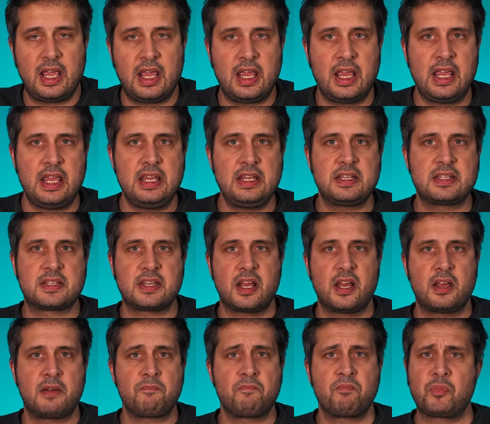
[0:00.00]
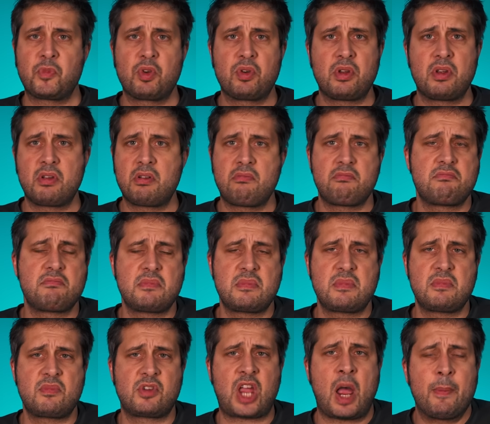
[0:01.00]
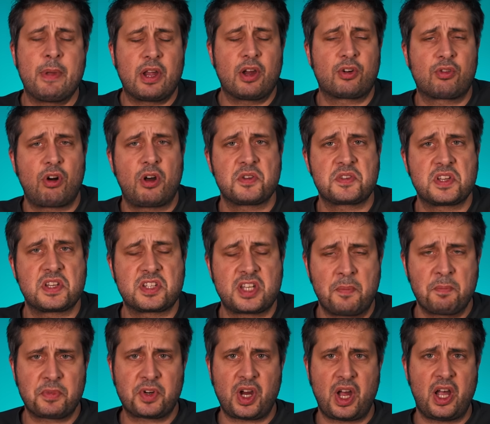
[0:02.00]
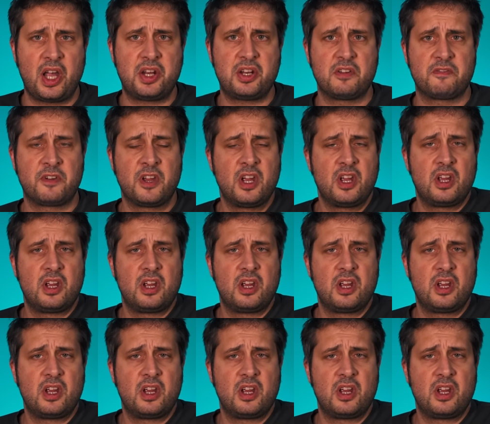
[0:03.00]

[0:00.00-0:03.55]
He's coming across as some kind of